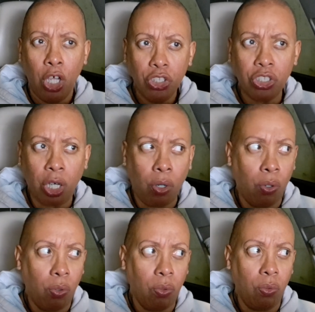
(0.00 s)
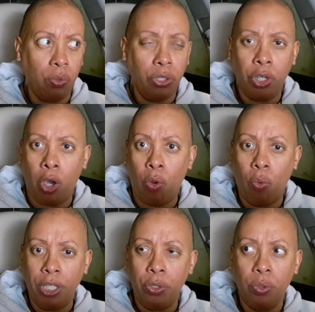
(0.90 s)
So,
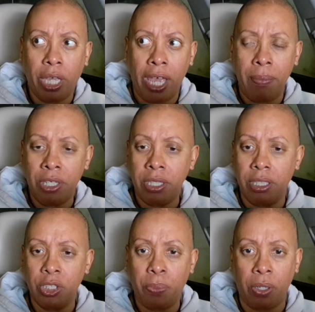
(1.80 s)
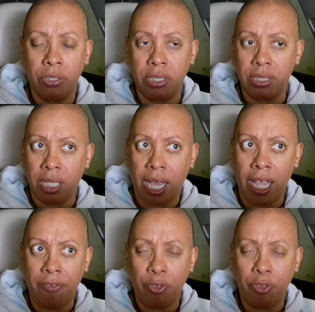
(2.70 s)
when you came into this person's life,